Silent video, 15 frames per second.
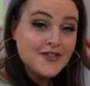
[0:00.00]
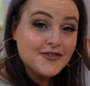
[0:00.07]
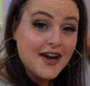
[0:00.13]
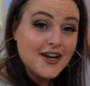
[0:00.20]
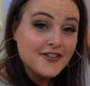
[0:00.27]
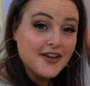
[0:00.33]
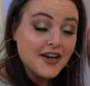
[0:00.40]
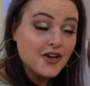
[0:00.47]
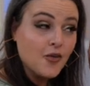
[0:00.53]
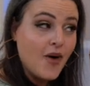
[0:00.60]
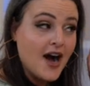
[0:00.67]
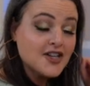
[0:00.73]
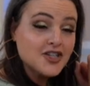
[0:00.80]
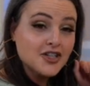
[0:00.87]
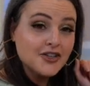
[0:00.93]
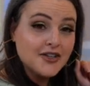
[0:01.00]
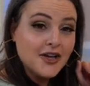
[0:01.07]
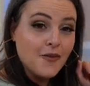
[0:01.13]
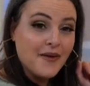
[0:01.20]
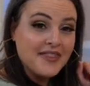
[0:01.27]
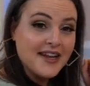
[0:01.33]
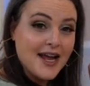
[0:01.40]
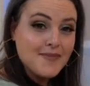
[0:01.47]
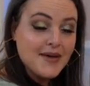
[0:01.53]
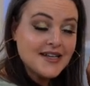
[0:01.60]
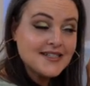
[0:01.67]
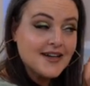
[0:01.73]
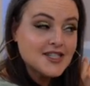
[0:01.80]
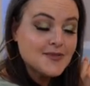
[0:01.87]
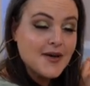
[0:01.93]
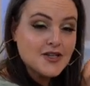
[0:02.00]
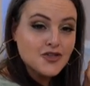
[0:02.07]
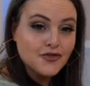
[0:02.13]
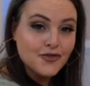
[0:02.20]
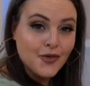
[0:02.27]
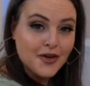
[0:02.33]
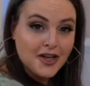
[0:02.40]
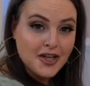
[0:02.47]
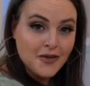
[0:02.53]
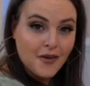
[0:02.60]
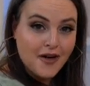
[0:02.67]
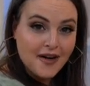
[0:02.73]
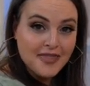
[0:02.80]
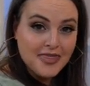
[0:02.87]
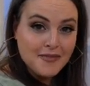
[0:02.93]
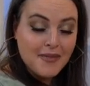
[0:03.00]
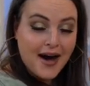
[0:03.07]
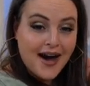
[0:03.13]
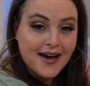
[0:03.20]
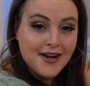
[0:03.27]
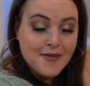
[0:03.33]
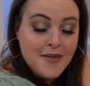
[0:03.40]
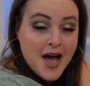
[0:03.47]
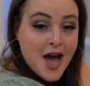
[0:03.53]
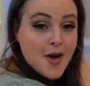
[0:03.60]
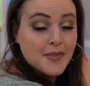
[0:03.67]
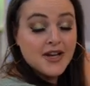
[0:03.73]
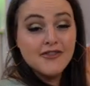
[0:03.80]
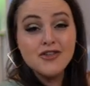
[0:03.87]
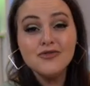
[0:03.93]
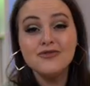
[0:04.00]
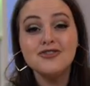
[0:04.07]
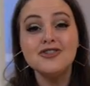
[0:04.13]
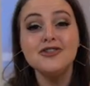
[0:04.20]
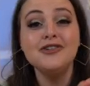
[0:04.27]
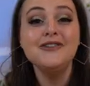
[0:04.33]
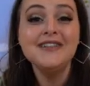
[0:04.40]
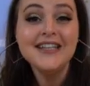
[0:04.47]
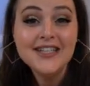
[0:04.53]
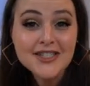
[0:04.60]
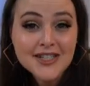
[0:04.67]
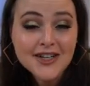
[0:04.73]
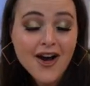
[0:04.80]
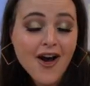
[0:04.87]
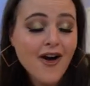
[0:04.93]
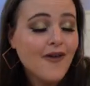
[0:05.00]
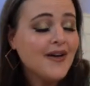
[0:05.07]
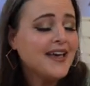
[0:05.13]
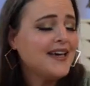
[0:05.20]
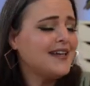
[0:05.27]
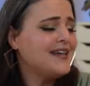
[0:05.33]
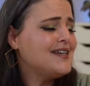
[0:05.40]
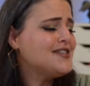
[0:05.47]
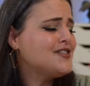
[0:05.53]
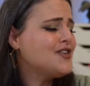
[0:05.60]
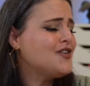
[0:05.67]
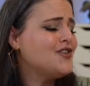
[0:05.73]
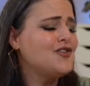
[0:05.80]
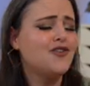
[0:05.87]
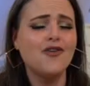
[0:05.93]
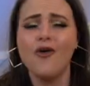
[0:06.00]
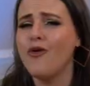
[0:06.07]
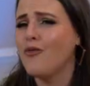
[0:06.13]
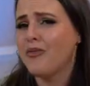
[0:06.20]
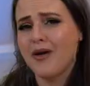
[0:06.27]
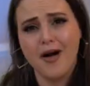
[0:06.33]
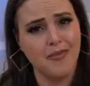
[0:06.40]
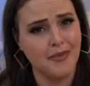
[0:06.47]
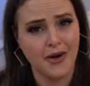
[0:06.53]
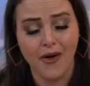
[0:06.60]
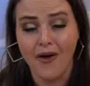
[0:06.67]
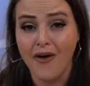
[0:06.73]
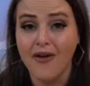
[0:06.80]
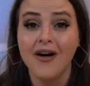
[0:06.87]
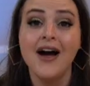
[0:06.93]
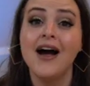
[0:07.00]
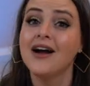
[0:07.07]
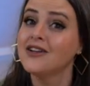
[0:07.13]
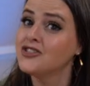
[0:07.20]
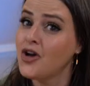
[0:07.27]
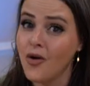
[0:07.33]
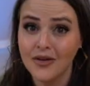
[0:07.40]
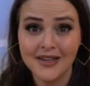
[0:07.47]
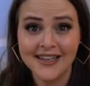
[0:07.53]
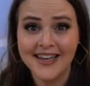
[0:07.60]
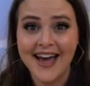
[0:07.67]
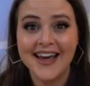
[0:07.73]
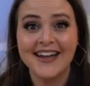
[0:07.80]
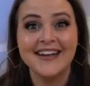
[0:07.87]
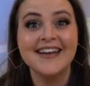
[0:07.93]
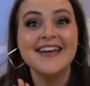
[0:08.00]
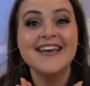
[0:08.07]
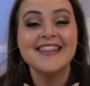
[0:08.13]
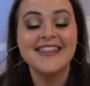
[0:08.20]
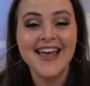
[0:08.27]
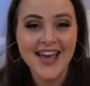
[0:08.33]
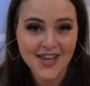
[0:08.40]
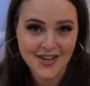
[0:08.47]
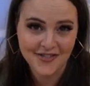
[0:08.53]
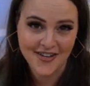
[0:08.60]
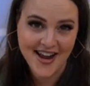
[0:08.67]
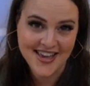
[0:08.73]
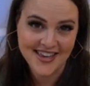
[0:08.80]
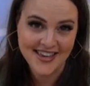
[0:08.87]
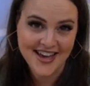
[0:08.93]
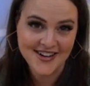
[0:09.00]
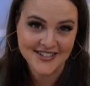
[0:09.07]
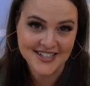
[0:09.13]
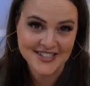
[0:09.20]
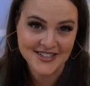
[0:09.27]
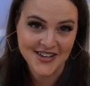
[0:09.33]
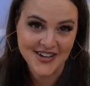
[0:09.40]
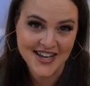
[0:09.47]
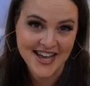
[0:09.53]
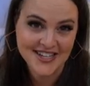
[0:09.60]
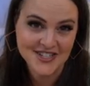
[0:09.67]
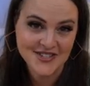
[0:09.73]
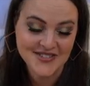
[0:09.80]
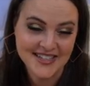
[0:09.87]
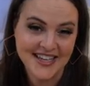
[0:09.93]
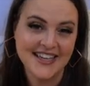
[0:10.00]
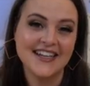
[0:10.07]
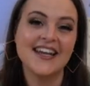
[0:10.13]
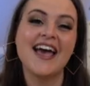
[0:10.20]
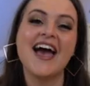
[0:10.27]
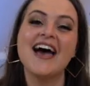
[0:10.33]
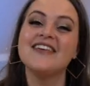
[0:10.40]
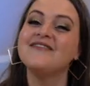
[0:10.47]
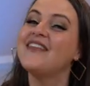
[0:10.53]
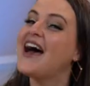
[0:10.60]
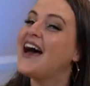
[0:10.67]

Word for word: right over here to watch, including one that I picked out special for you on the bottom. But if you do need to go, it is no problem at all. Totally get it. Thank you for hanging out as long as you did. And